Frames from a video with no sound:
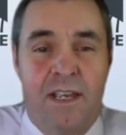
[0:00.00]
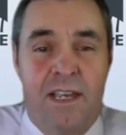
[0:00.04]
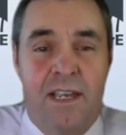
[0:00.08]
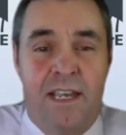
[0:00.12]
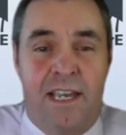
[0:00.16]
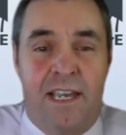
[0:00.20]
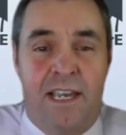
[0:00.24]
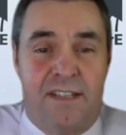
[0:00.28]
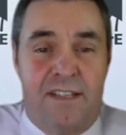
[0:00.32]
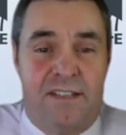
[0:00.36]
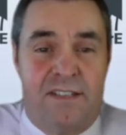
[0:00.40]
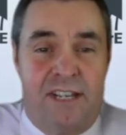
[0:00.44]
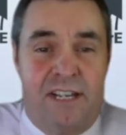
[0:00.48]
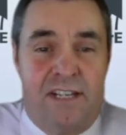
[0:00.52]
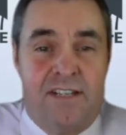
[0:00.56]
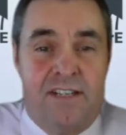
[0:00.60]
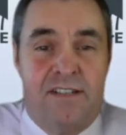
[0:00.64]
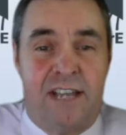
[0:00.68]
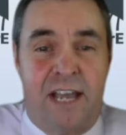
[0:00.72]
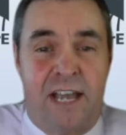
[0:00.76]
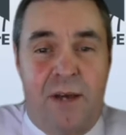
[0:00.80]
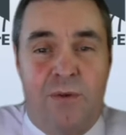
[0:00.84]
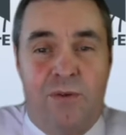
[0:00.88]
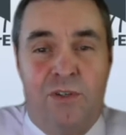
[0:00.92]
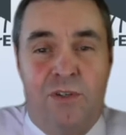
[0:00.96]
He has
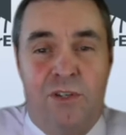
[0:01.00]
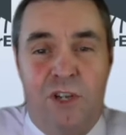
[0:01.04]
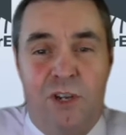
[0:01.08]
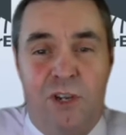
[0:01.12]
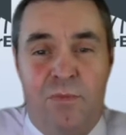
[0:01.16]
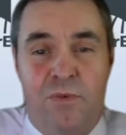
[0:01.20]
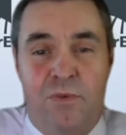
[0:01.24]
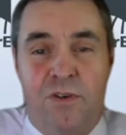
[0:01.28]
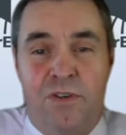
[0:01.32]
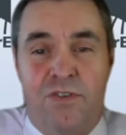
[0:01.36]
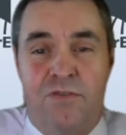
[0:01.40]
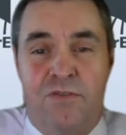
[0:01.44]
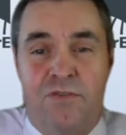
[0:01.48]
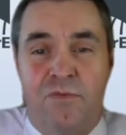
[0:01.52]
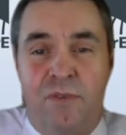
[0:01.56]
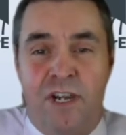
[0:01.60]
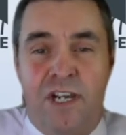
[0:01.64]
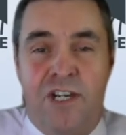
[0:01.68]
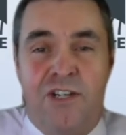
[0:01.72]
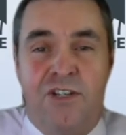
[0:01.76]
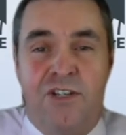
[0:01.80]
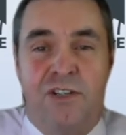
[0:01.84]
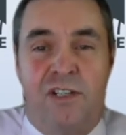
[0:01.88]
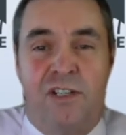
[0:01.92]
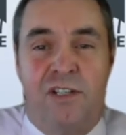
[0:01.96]
since held numerous
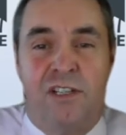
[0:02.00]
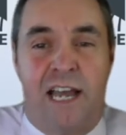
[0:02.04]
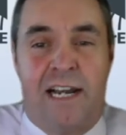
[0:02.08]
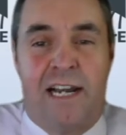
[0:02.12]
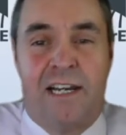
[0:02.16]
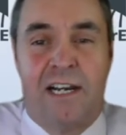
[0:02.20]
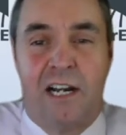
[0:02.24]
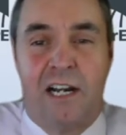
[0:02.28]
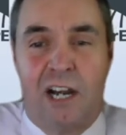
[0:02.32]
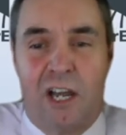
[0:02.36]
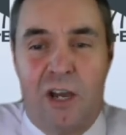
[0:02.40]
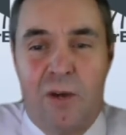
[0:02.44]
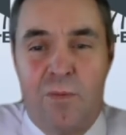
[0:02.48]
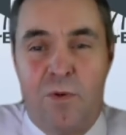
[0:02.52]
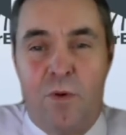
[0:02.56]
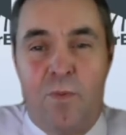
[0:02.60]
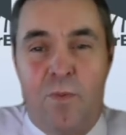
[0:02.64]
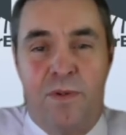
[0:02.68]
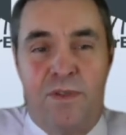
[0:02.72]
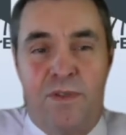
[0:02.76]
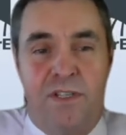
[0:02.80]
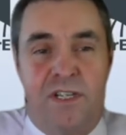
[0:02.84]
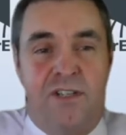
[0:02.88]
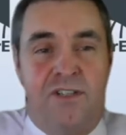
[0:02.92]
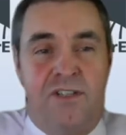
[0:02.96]
regional and global
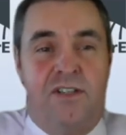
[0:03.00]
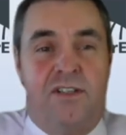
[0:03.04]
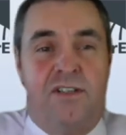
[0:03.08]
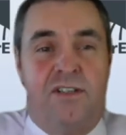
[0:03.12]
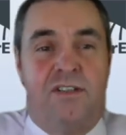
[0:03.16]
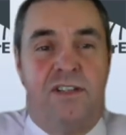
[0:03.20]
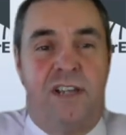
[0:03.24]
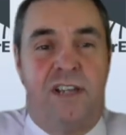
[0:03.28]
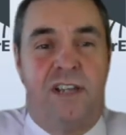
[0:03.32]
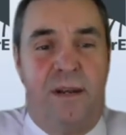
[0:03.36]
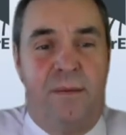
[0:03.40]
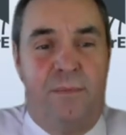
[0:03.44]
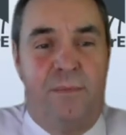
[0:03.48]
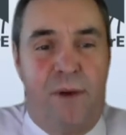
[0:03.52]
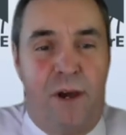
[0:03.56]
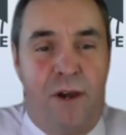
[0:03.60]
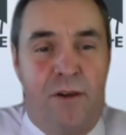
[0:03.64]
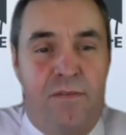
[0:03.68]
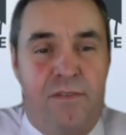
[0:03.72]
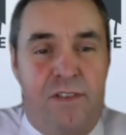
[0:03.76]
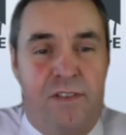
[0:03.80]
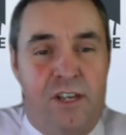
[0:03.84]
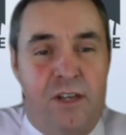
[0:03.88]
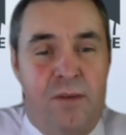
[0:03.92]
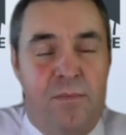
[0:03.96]
positions in
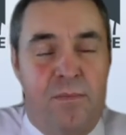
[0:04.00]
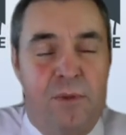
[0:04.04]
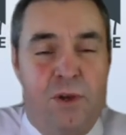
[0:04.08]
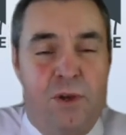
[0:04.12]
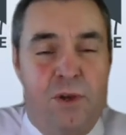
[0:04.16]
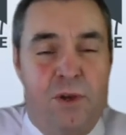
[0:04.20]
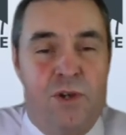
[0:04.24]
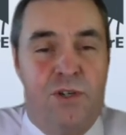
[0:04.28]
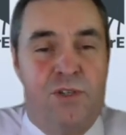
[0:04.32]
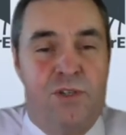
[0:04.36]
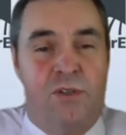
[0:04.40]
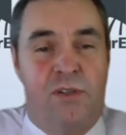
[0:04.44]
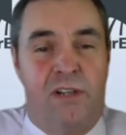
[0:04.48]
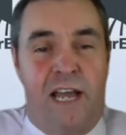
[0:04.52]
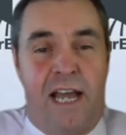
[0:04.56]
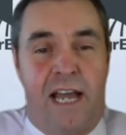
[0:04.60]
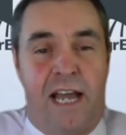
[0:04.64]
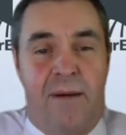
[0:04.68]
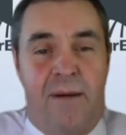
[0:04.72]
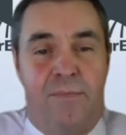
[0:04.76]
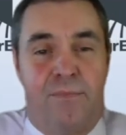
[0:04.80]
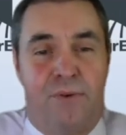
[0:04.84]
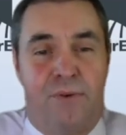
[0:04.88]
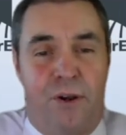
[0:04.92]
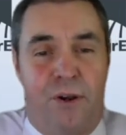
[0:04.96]
both the commercial
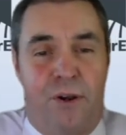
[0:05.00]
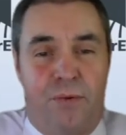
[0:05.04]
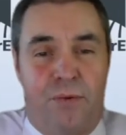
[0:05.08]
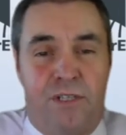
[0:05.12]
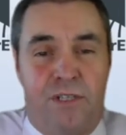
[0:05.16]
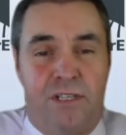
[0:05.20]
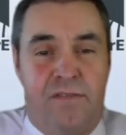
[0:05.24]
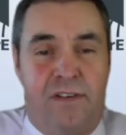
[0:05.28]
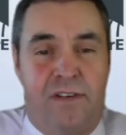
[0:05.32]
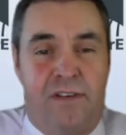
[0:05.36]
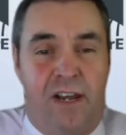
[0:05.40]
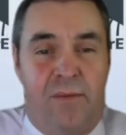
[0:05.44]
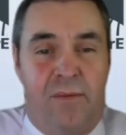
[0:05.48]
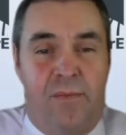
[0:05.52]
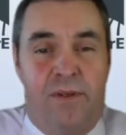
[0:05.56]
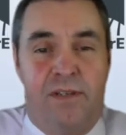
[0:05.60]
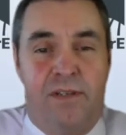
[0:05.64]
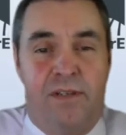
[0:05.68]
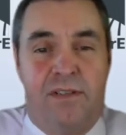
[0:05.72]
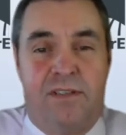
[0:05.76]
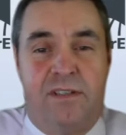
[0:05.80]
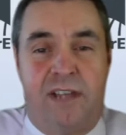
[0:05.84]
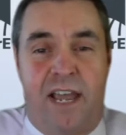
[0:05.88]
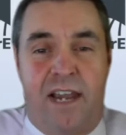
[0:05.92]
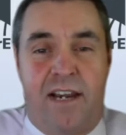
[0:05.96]
and product
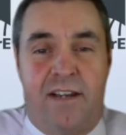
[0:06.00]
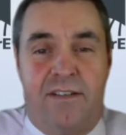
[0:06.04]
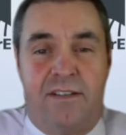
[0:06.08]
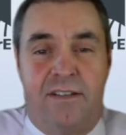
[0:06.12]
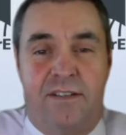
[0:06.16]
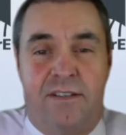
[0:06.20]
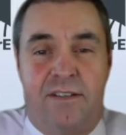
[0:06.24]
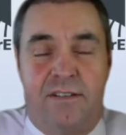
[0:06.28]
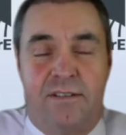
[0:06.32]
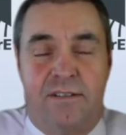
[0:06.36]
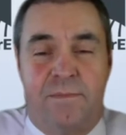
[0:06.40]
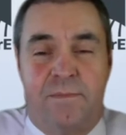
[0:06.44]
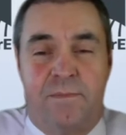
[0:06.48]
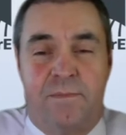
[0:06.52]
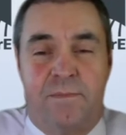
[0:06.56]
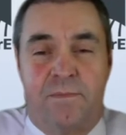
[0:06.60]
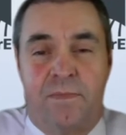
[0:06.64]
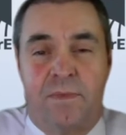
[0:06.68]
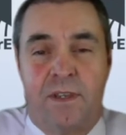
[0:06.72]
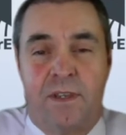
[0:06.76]
development sectors.